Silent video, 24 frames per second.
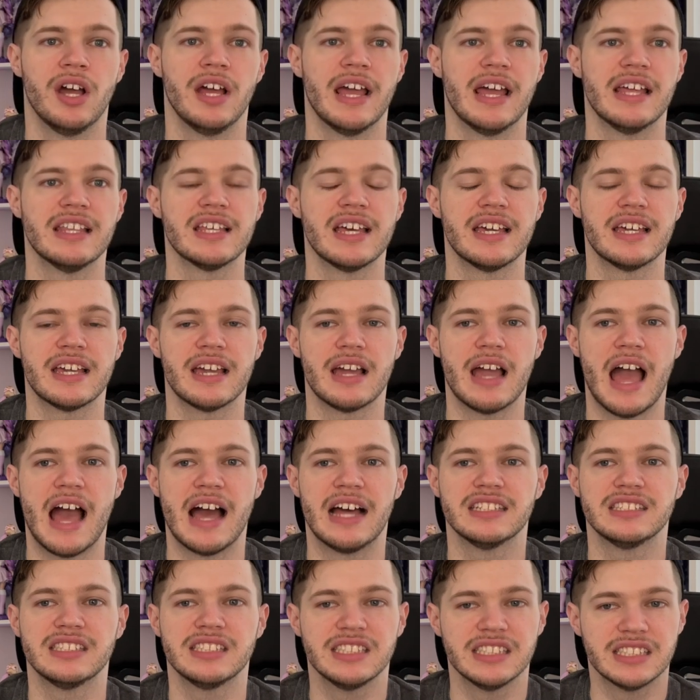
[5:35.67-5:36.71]
And, like,
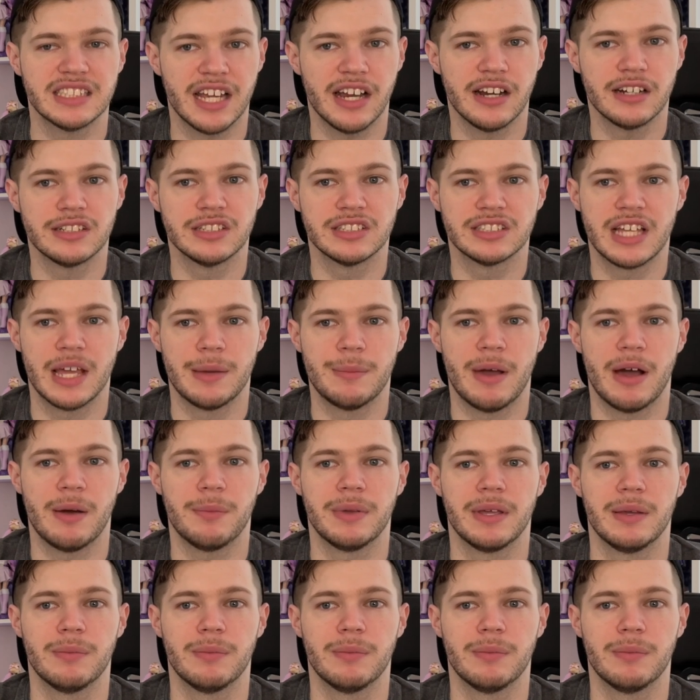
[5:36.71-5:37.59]
as these characters came out,